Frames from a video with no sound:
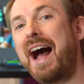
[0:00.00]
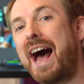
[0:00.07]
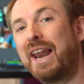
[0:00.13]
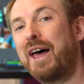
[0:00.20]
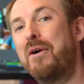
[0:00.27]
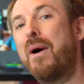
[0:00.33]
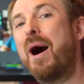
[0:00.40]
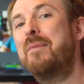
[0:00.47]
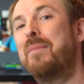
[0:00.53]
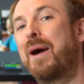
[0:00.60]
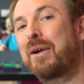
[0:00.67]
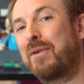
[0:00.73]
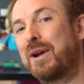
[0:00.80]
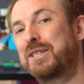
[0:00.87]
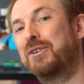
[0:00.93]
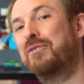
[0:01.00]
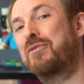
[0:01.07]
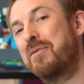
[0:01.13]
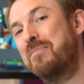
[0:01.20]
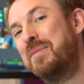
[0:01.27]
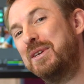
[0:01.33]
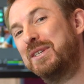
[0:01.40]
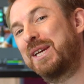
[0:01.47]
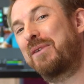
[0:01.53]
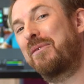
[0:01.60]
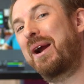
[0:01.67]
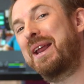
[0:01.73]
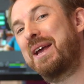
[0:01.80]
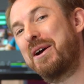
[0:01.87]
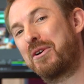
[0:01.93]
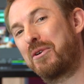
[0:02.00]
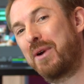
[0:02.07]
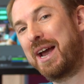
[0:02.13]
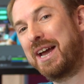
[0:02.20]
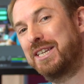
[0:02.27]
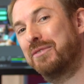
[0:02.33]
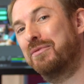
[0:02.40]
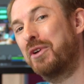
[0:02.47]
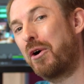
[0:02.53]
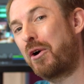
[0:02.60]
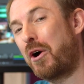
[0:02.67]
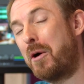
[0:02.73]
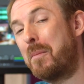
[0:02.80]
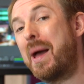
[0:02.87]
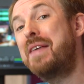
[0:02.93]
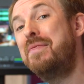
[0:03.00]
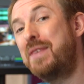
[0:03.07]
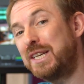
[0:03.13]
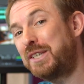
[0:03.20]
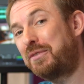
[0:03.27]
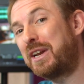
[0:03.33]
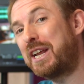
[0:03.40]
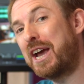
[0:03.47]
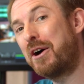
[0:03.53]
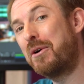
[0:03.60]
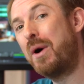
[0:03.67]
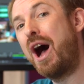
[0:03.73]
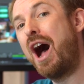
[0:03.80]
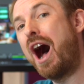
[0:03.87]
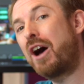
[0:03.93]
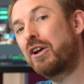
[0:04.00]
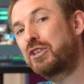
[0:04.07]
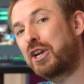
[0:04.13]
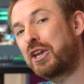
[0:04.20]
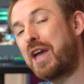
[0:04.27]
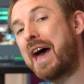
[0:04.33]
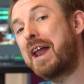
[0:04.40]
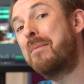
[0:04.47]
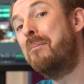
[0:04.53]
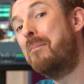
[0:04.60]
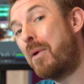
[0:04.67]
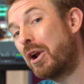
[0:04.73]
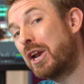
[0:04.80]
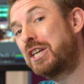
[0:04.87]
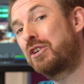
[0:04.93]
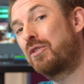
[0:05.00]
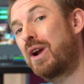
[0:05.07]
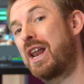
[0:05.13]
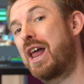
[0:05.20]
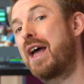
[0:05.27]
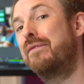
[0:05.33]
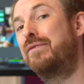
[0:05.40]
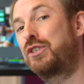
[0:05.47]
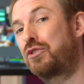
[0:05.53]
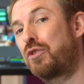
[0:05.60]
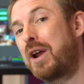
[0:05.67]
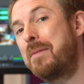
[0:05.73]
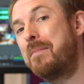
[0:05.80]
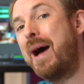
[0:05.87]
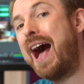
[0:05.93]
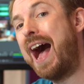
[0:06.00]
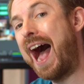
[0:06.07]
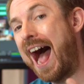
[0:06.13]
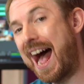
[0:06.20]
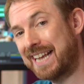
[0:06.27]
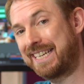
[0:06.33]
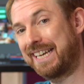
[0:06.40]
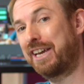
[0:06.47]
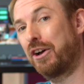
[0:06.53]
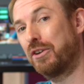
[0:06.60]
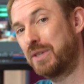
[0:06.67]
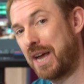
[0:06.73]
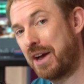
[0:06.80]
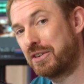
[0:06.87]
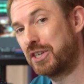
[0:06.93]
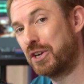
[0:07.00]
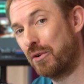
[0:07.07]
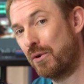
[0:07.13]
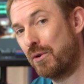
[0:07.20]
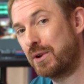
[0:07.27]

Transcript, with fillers: Hello, I'm Mike Russell from musicradiocreative.com. In this video, I'll show you how to monitor a live stream as it goes out to your